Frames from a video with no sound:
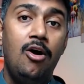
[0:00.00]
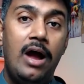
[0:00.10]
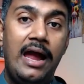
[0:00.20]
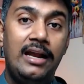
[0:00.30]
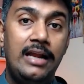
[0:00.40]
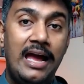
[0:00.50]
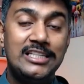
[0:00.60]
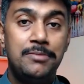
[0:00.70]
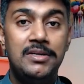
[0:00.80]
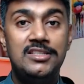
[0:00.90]
and
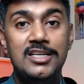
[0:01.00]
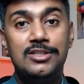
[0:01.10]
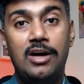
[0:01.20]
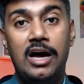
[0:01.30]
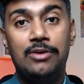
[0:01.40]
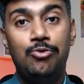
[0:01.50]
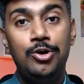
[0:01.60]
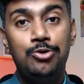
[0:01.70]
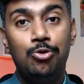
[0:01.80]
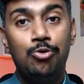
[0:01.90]
SMSs are going
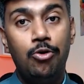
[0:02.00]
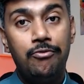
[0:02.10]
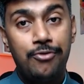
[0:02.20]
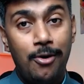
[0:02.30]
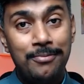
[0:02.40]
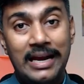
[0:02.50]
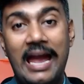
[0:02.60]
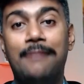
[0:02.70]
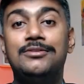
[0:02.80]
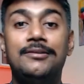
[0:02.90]
to go from
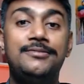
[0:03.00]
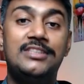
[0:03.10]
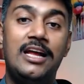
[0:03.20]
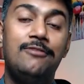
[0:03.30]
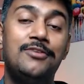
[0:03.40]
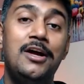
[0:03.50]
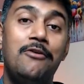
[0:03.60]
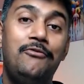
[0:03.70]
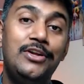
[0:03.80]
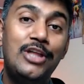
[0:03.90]
CAMS itself
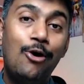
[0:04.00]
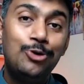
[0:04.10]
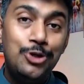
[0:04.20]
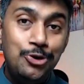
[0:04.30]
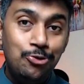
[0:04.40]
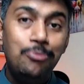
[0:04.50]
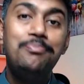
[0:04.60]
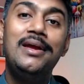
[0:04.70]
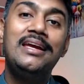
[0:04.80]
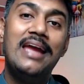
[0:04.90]
without you
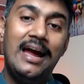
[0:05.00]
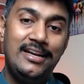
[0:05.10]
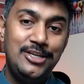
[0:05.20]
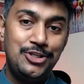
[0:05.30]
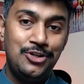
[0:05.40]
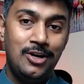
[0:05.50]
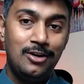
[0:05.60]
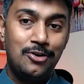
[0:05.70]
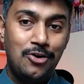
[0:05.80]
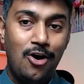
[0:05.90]
paying additional
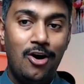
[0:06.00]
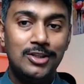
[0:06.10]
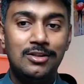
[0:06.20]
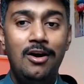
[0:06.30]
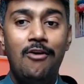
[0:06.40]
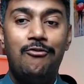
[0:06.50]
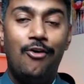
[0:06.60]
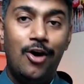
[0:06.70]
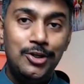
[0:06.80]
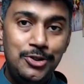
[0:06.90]
cost
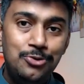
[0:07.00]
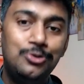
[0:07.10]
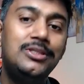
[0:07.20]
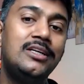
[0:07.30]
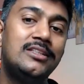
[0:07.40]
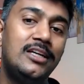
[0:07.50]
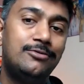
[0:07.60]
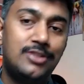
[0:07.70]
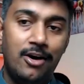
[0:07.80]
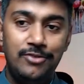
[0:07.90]
for using these
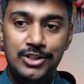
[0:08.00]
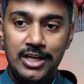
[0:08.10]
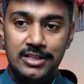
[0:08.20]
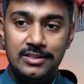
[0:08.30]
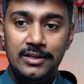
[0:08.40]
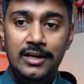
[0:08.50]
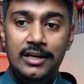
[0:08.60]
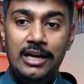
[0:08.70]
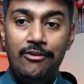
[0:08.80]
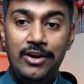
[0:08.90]
services.
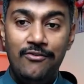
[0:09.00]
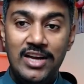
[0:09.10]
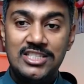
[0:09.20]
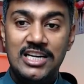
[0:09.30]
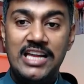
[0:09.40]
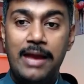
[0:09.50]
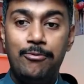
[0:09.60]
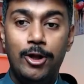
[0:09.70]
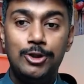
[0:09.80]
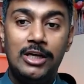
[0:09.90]
Now investor type
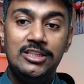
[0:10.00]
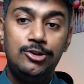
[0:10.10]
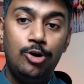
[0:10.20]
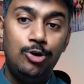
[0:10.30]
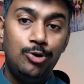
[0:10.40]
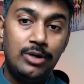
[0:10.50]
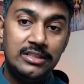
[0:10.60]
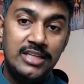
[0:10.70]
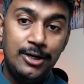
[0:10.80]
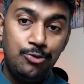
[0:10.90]
also, as I told you, you can
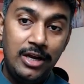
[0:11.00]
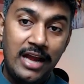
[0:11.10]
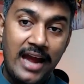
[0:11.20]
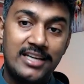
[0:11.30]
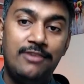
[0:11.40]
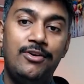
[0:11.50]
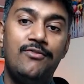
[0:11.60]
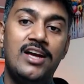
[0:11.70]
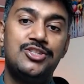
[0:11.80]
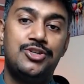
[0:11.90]
send to active
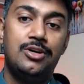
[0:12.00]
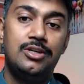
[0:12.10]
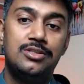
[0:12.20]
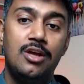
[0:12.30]
investors